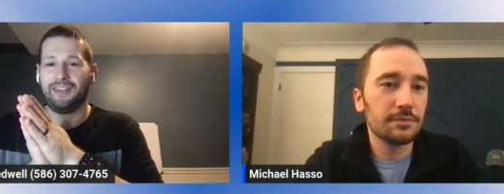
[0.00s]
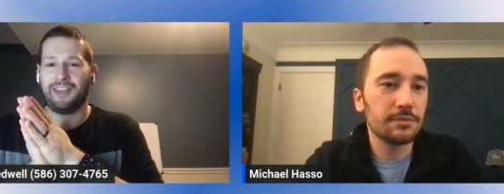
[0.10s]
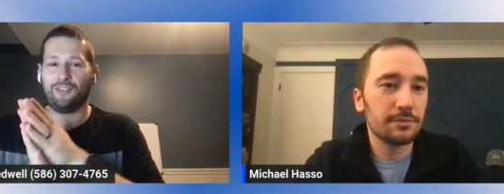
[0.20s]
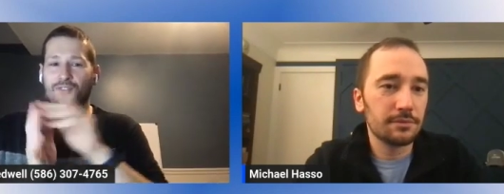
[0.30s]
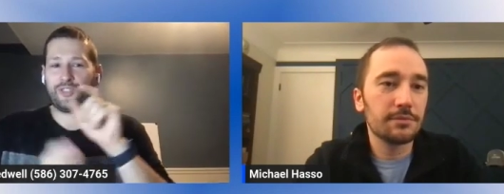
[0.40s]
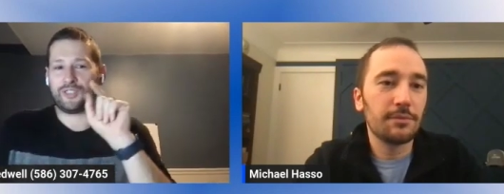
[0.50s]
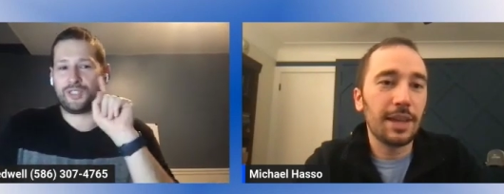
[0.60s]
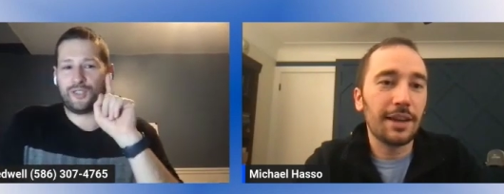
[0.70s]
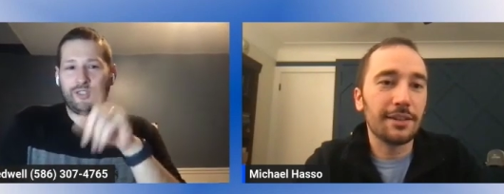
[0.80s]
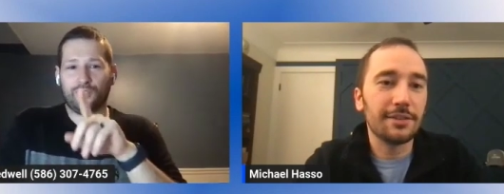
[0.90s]
Speaker 1: and there's a
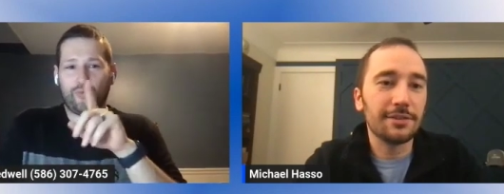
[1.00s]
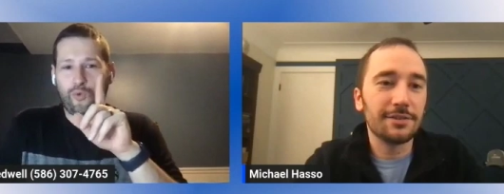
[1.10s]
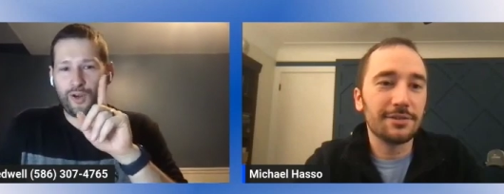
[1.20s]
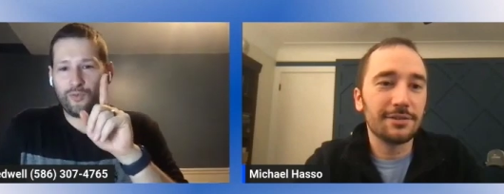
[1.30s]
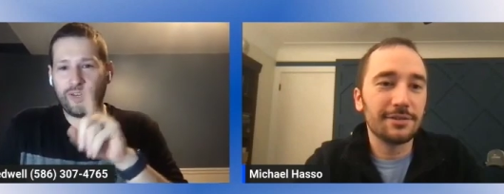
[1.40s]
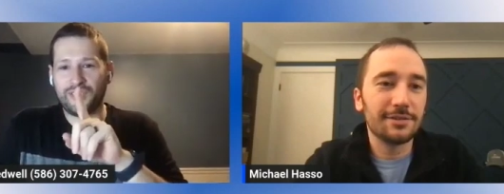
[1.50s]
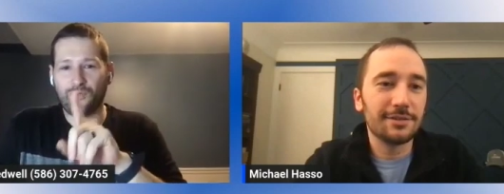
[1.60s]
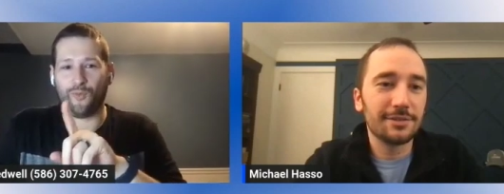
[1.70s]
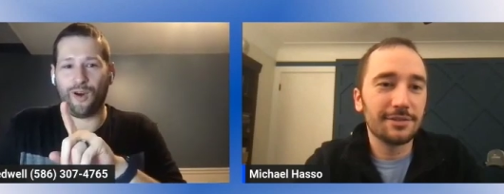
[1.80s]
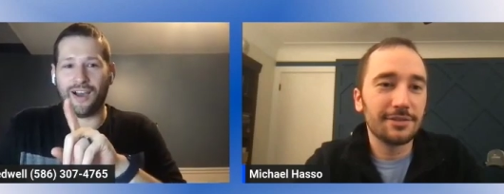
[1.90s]
yeah. there's one
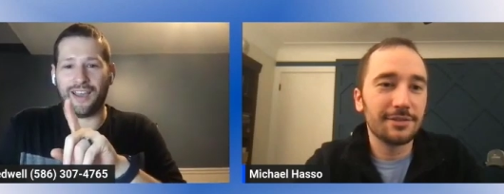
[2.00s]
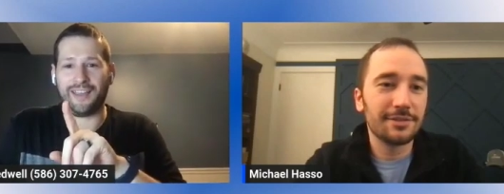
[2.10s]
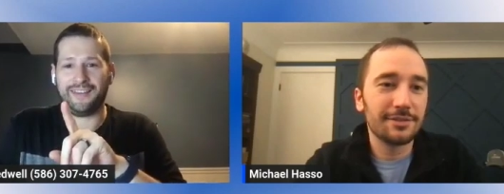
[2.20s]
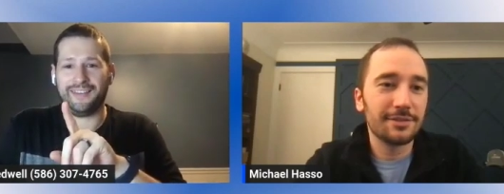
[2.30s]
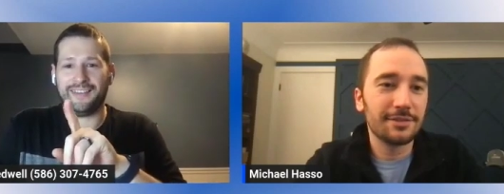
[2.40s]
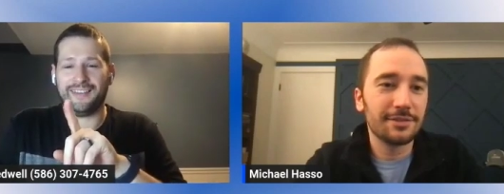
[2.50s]
reason why.